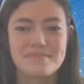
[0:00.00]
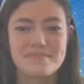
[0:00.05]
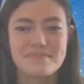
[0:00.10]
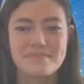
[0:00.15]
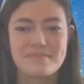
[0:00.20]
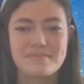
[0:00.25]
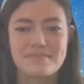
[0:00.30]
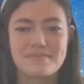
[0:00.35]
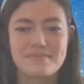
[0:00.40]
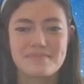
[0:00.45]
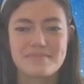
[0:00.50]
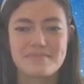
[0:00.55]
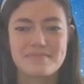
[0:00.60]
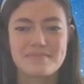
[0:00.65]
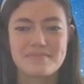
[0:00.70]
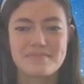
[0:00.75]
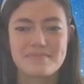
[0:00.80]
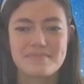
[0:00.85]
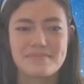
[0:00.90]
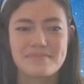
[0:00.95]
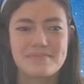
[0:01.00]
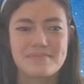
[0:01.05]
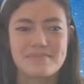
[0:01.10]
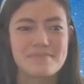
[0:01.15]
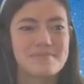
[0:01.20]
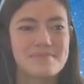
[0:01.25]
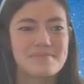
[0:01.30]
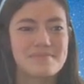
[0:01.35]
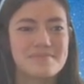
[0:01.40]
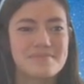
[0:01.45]

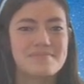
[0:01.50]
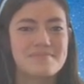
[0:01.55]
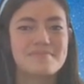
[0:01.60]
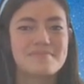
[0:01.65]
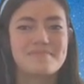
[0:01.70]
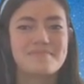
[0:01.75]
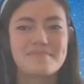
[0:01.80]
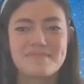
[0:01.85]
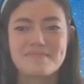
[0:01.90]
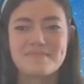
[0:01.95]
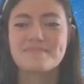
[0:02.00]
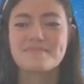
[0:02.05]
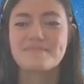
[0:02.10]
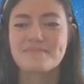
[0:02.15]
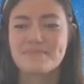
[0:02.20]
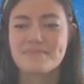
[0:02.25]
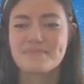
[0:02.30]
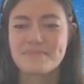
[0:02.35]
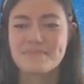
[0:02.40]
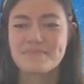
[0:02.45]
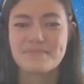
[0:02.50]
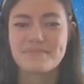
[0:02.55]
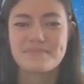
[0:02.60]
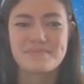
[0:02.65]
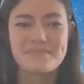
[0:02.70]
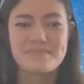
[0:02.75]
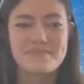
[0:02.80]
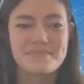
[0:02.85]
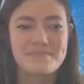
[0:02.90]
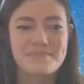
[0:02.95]

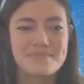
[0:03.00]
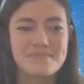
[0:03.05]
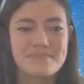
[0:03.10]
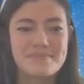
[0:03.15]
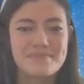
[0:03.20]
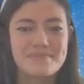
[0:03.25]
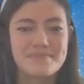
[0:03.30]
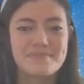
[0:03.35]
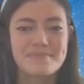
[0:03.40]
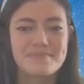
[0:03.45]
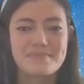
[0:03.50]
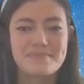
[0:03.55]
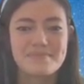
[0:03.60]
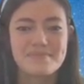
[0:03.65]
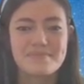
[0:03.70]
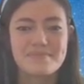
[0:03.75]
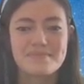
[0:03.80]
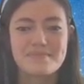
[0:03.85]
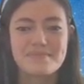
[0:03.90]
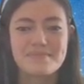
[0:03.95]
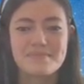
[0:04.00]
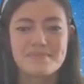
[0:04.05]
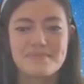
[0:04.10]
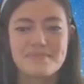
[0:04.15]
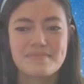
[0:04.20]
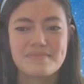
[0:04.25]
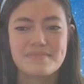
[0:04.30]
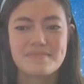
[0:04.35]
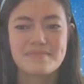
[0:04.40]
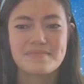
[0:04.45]

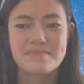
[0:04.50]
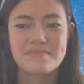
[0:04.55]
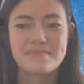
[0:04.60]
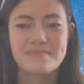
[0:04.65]
(not speaking)